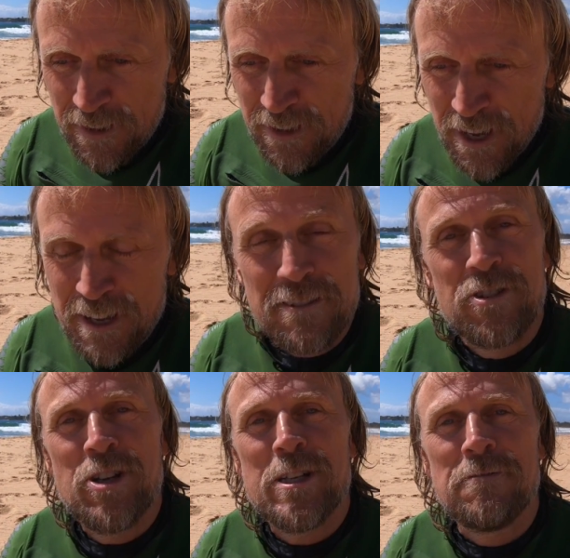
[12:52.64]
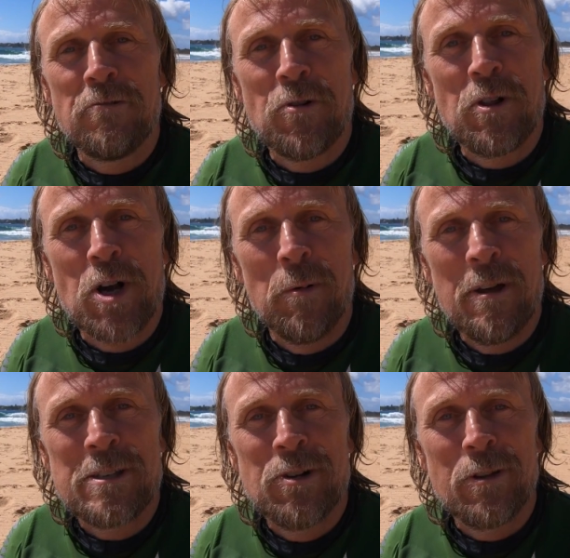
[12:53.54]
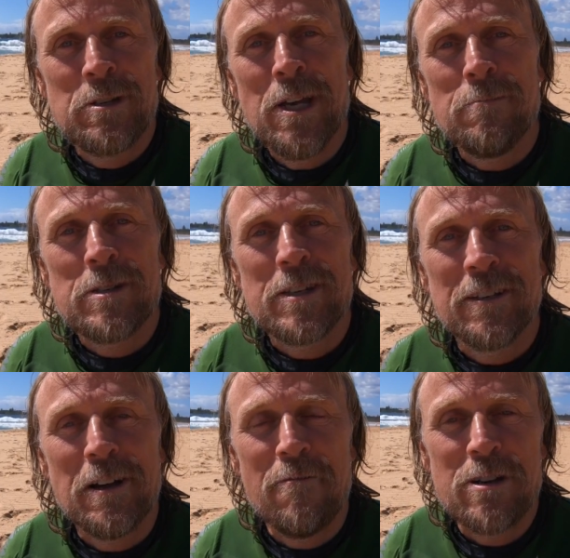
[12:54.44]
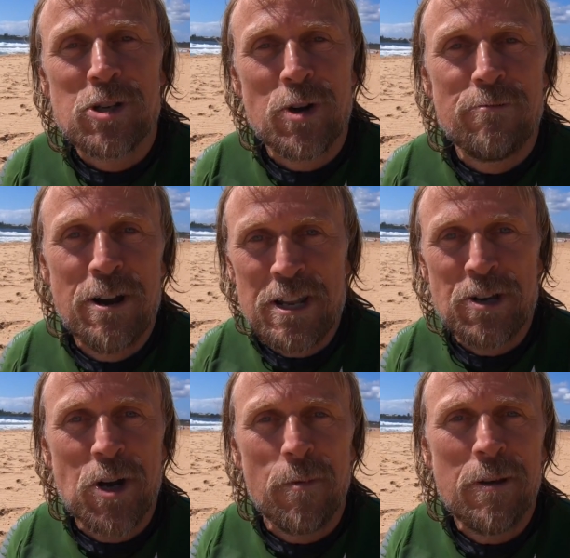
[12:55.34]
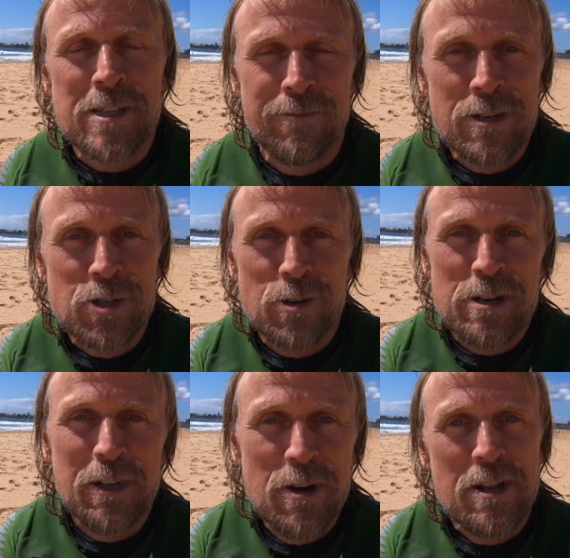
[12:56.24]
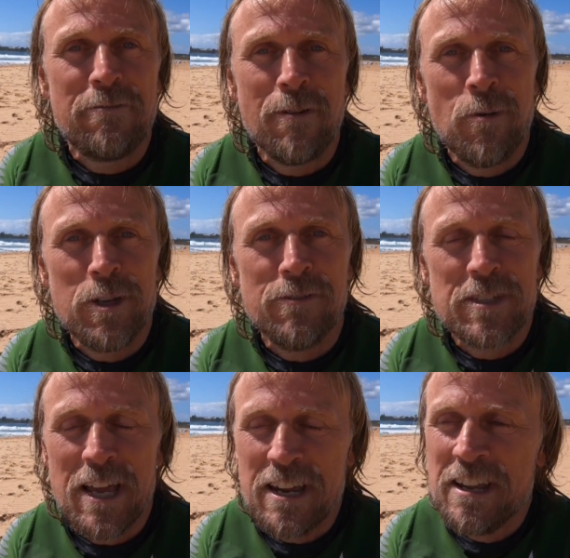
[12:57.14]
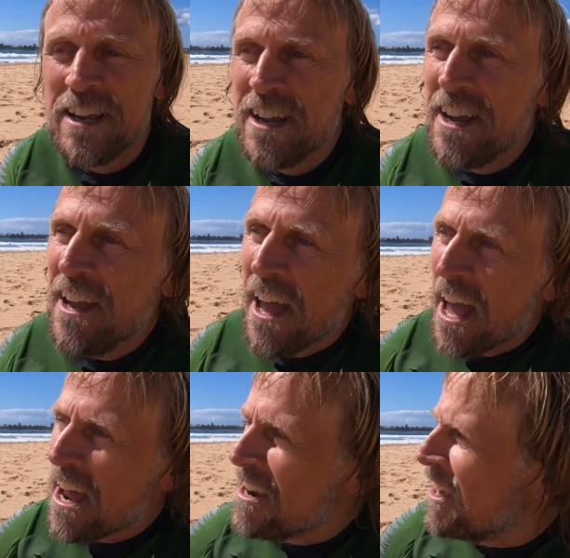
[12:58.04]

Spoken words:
yeah, cheers for all the comments and all the tips. I've enjoyed reading your comments. I've enjoyed learning from what you said. And